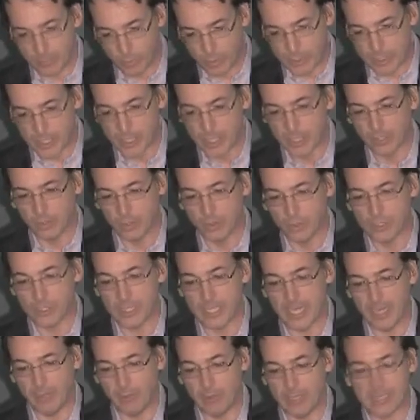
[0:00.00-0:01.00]
at, which
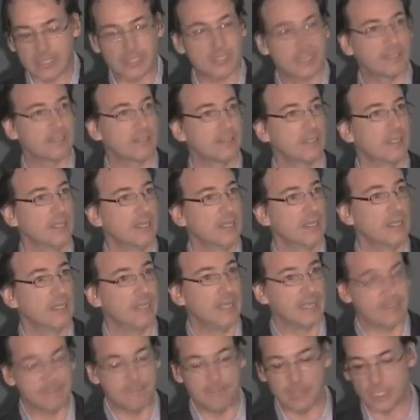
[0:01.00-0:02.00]
includes
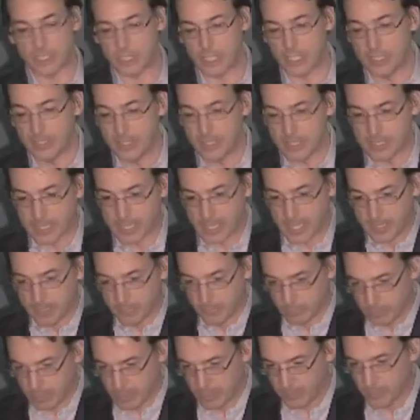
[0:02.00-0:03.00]
areas like
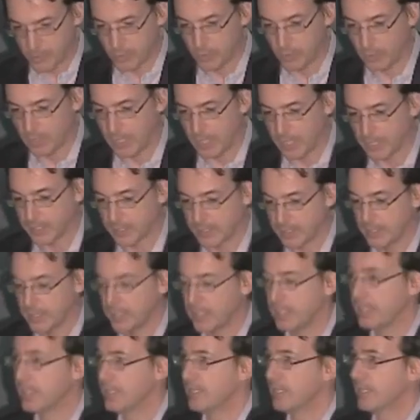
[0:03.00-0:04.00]
machine design,
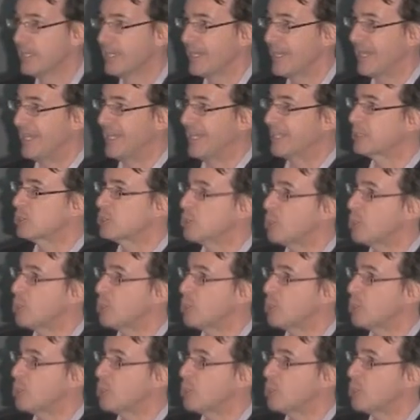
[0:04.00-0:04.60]
many of you will like,